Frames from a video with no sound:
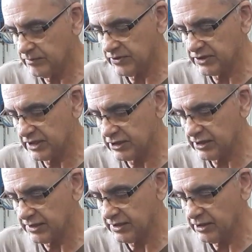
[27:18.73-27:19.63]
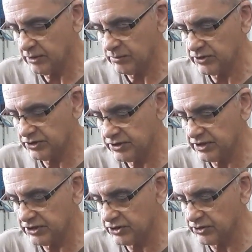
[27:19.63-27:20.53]
precisely, and we'll just
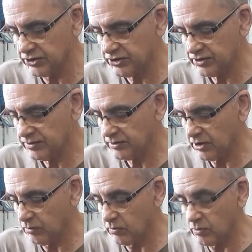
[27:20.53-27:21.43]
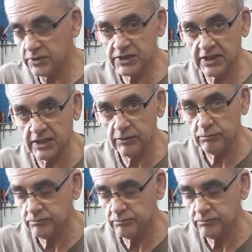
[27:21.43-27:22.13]
discuss on what we see.